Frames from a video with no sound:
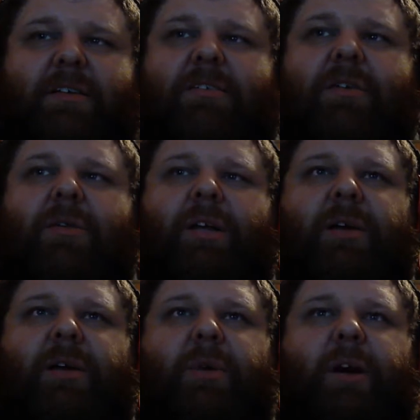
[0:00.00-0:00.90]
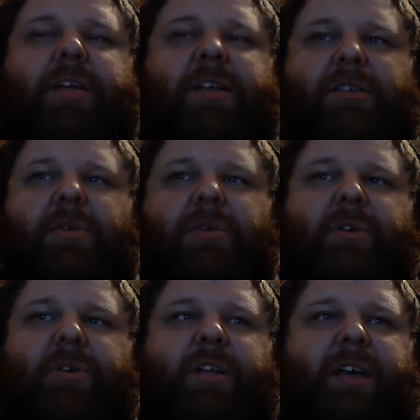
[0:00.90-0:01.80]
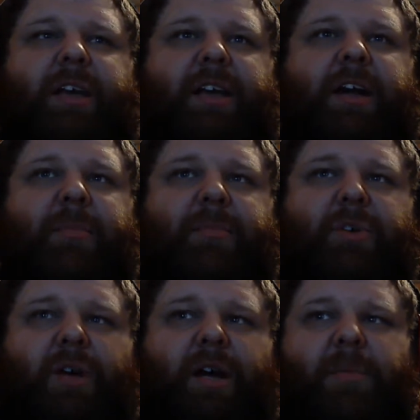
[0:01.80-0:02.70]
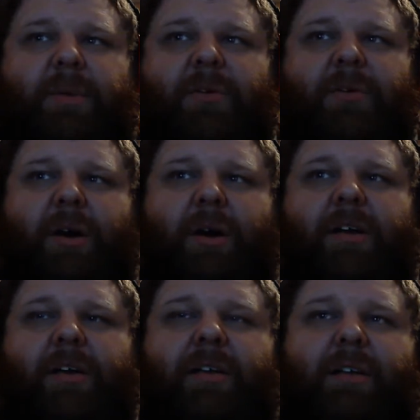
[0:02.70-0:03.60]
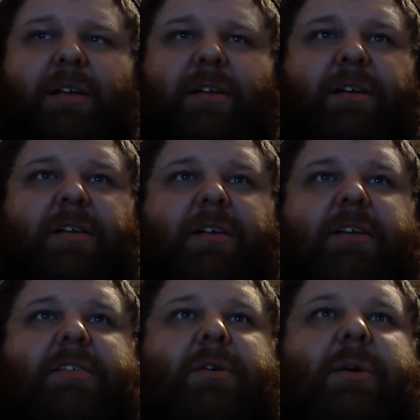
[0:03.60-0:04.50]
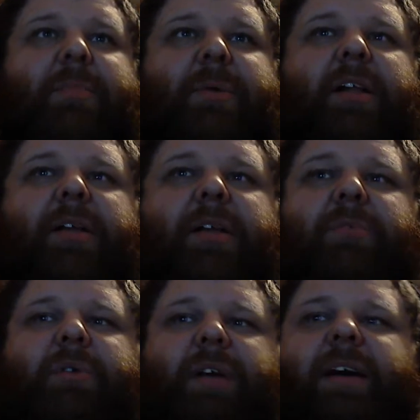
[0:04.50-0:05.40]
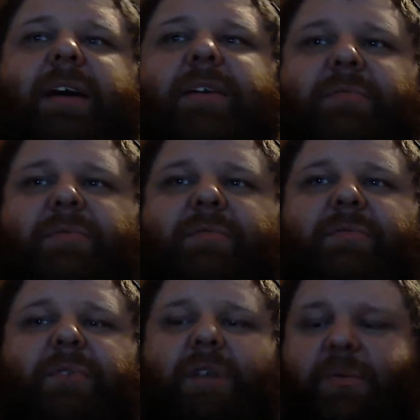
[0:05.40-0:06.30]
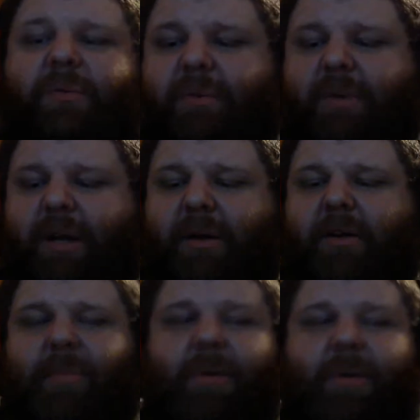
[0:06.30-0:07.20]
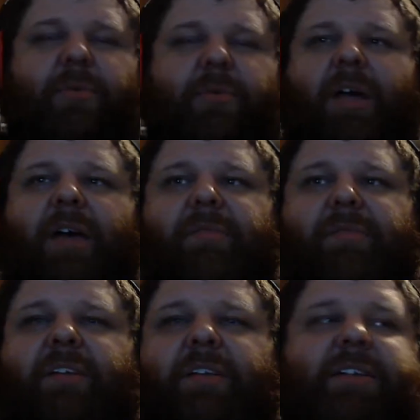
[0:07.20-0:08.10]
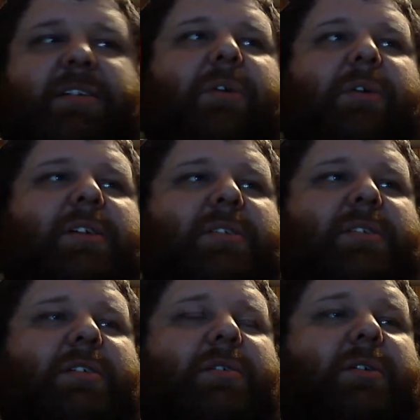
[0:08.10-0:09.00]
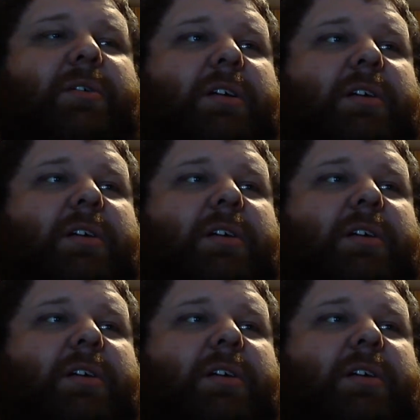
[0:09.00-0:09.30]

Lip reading: So like while he's home during the day, I'm trying to be quiet. So I probably won't have. I probably won't have a fantastic reaction to it.